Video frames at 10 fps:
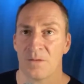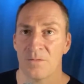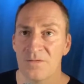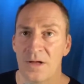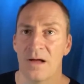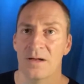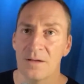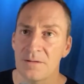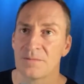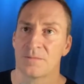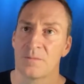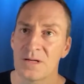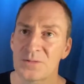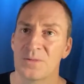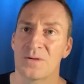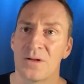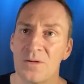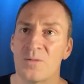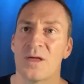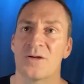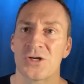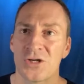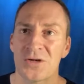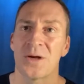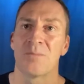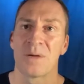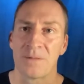We've got it. Might as well cue that shit up.